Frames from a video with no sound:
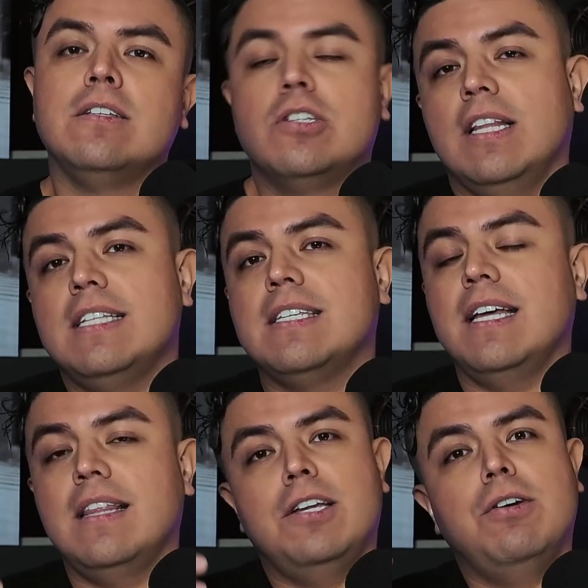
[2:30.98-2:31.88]
So let's
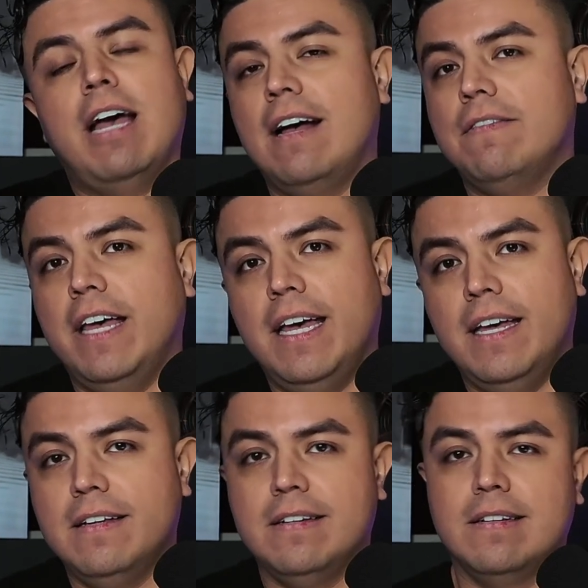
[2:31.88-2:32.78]
say that you have
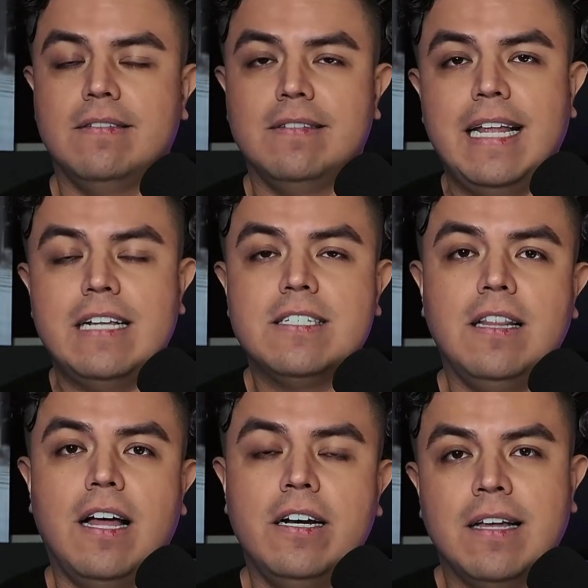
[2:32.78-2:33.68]
a nail
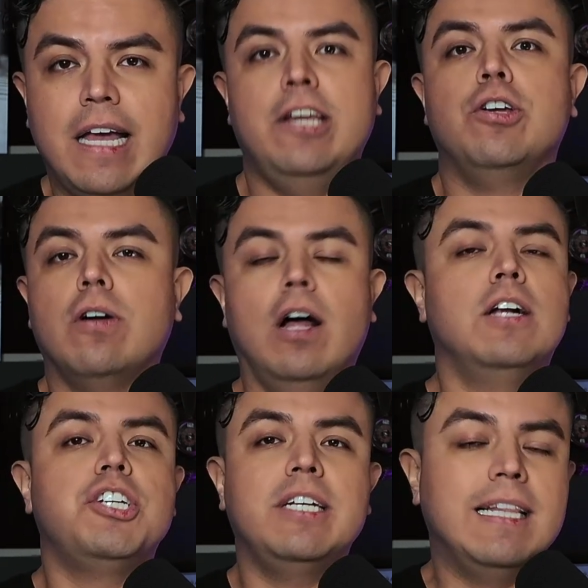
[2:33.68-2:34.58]
salon and you're
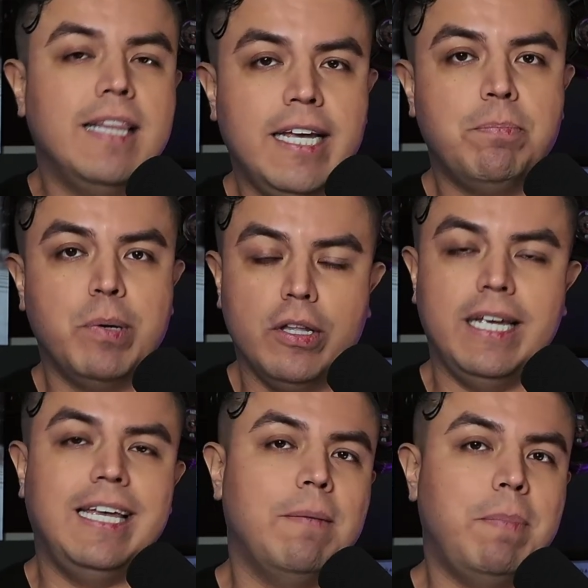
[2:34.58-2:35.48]
launching a link
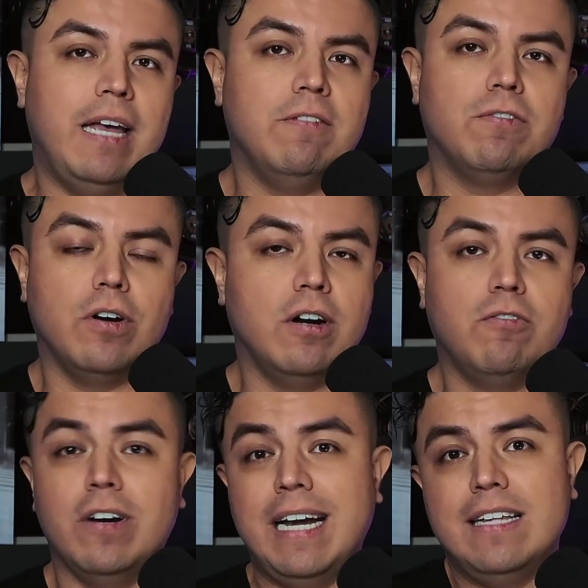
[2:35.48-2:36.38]
building campaign for
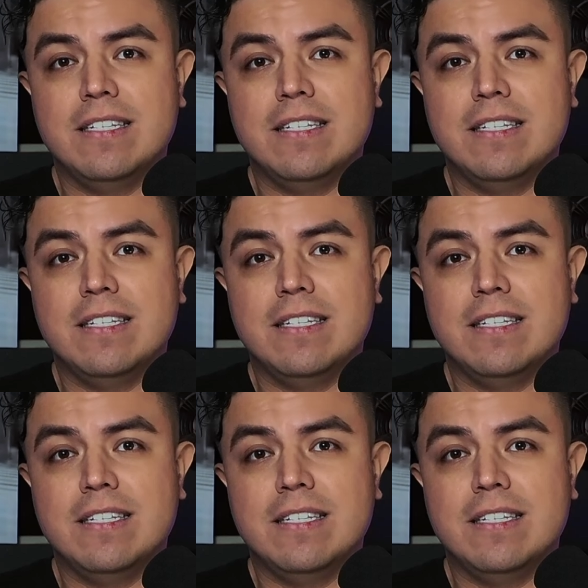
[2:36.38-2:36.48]
a nail